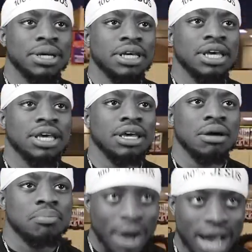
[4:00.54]
of the key,
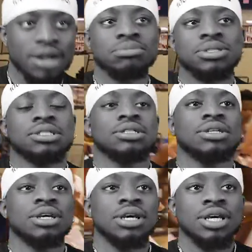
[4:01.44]
bottoms.
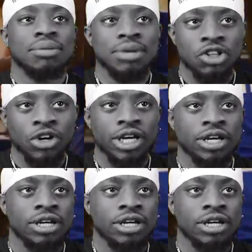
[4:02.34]
Give me three.